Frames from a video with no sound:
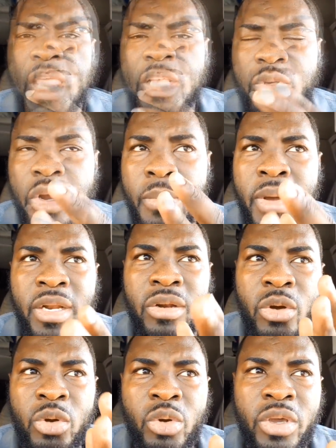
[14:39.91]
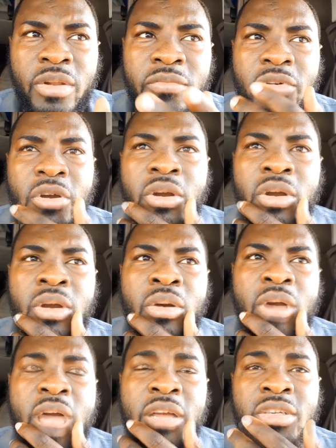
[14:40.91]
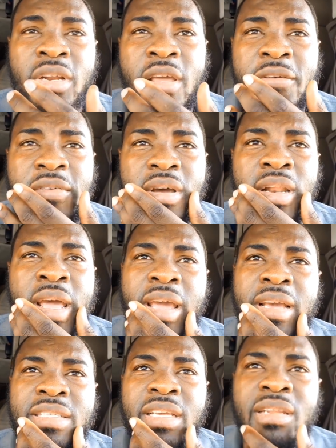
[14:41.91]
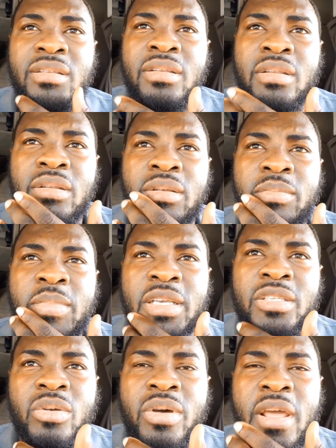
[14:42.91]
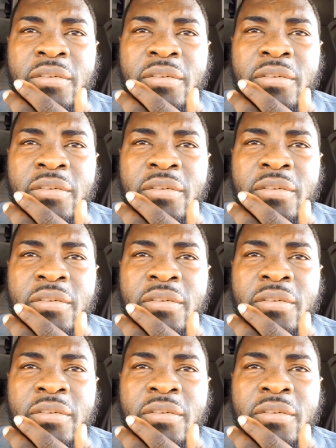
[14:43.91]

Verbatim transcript: That's where I'm at now looking for, actually, I, like I said, the, the, best load I